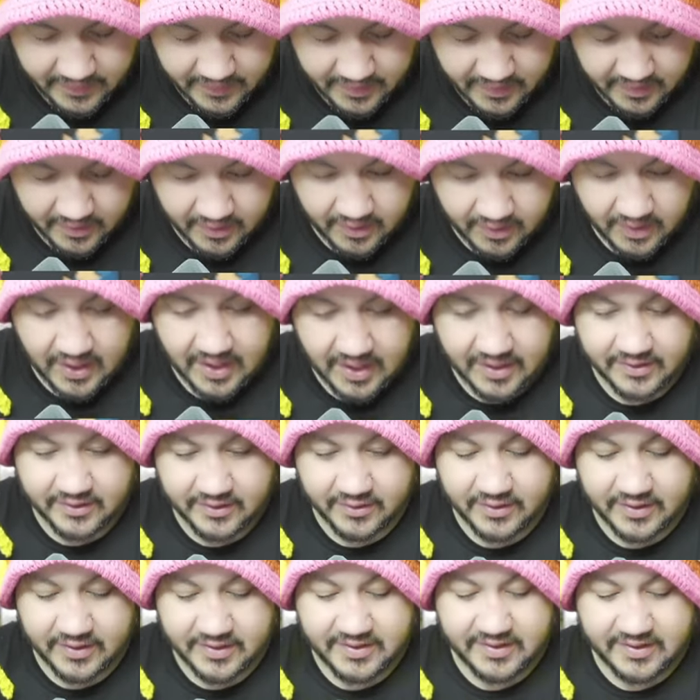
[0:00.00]
All right, so
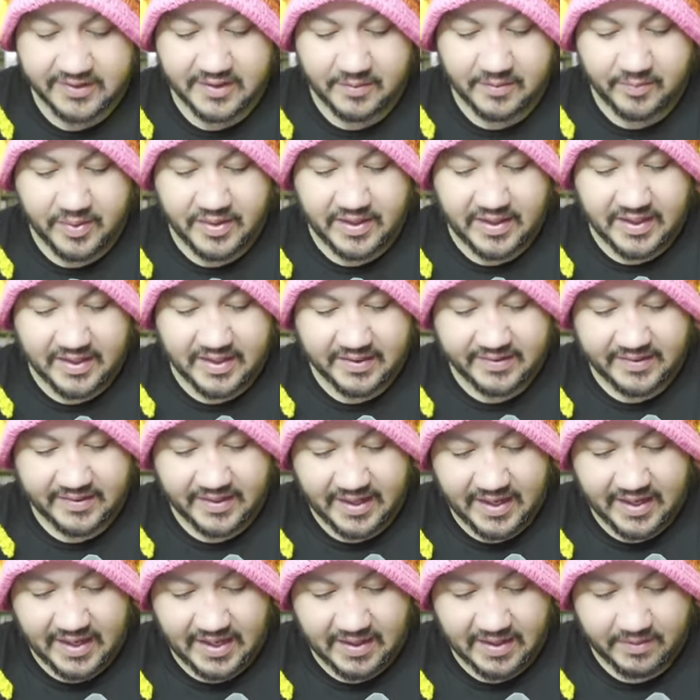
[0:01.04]
this is a
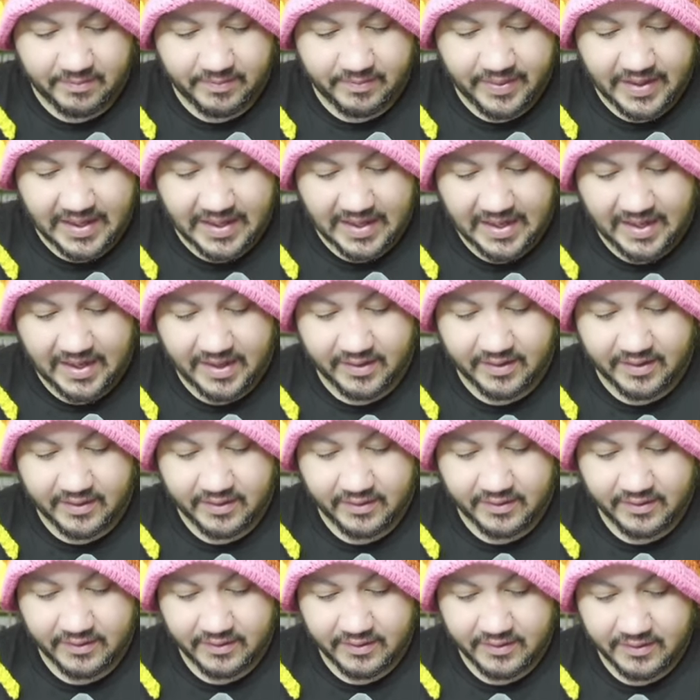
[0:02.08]
PSA bag.
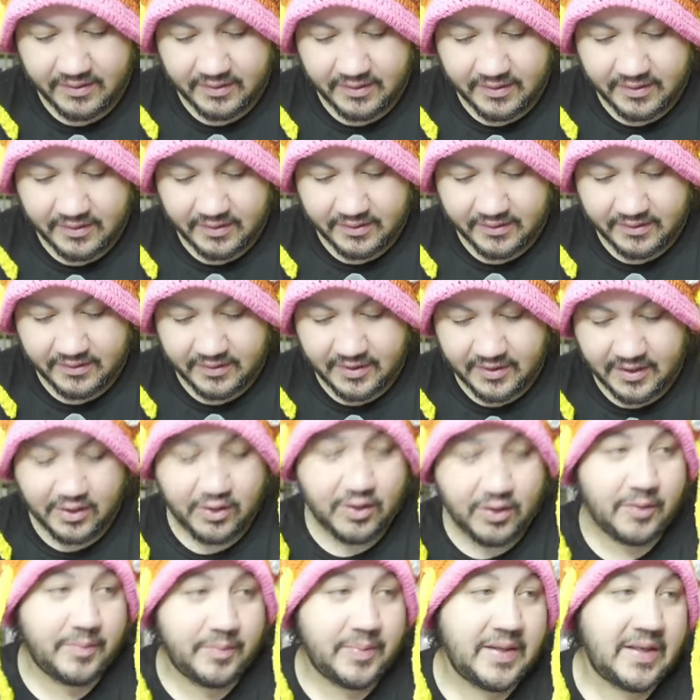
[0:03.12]
Not
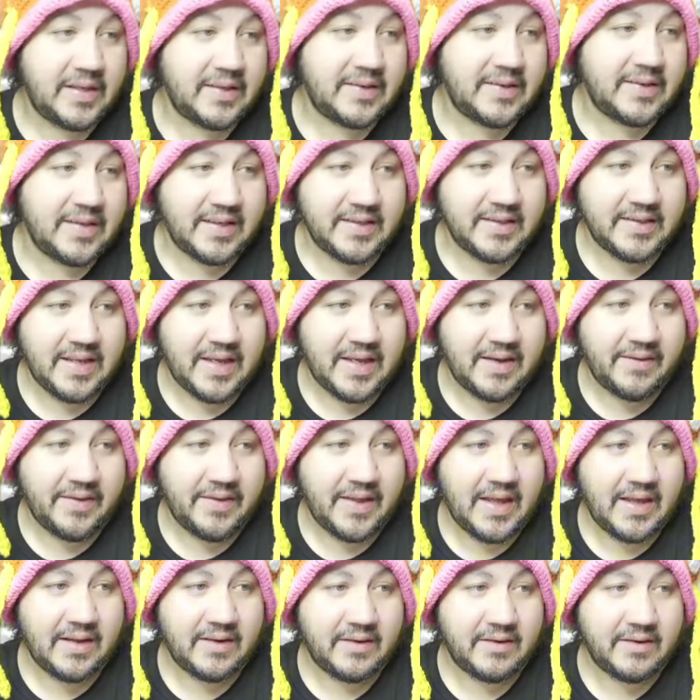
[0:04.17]
all PSAs have
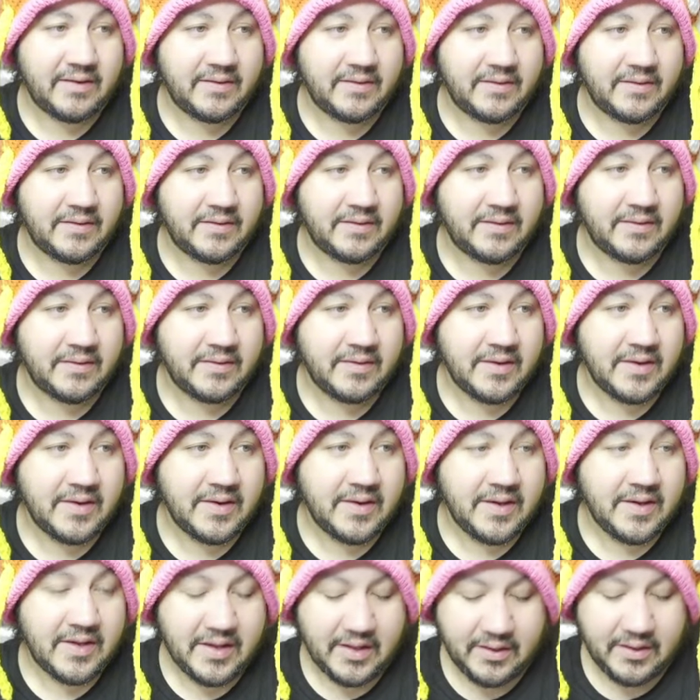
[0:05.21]
that.
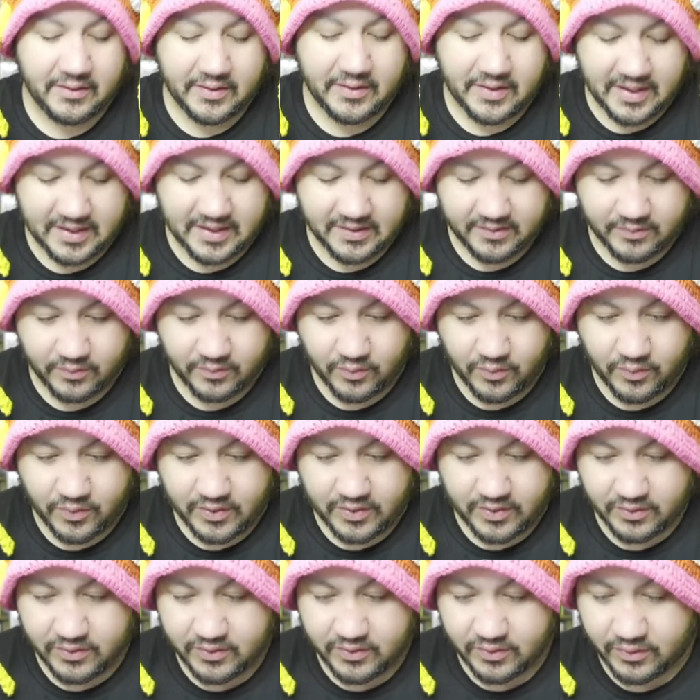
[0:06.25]
It only has the one
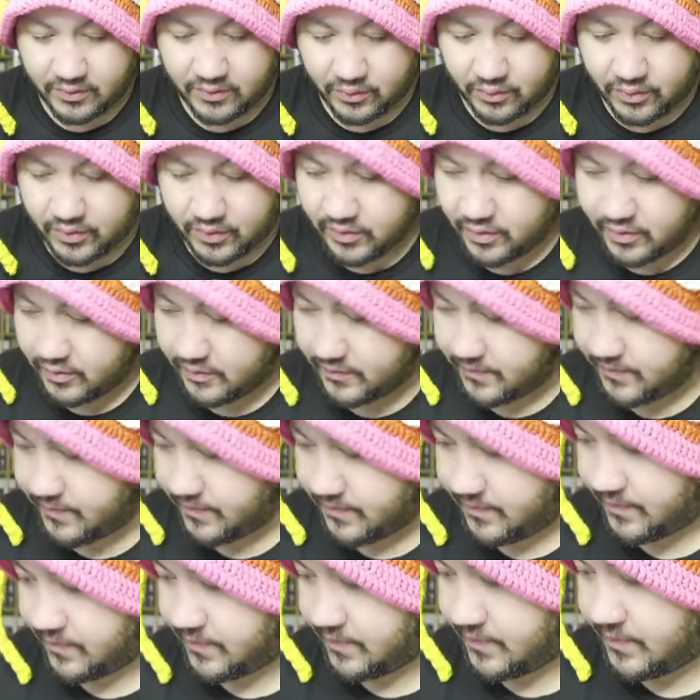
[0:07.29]
on the corner.
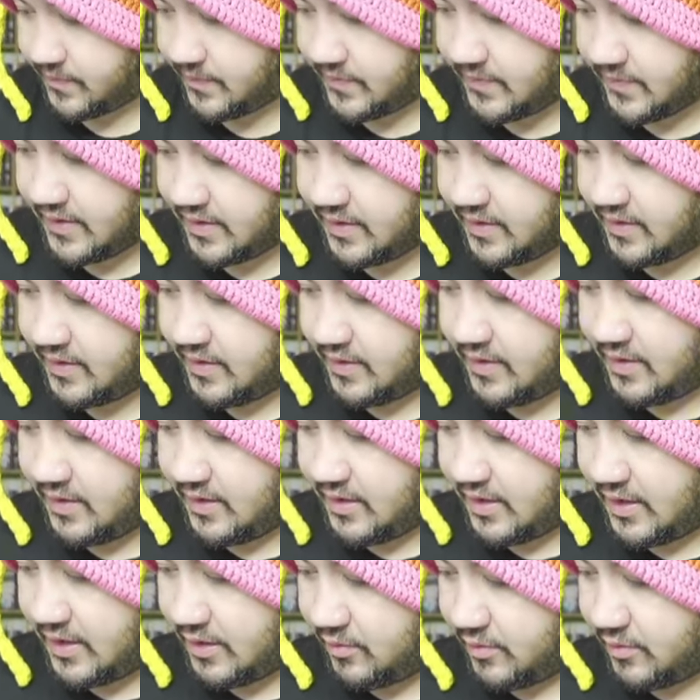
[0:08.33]
I will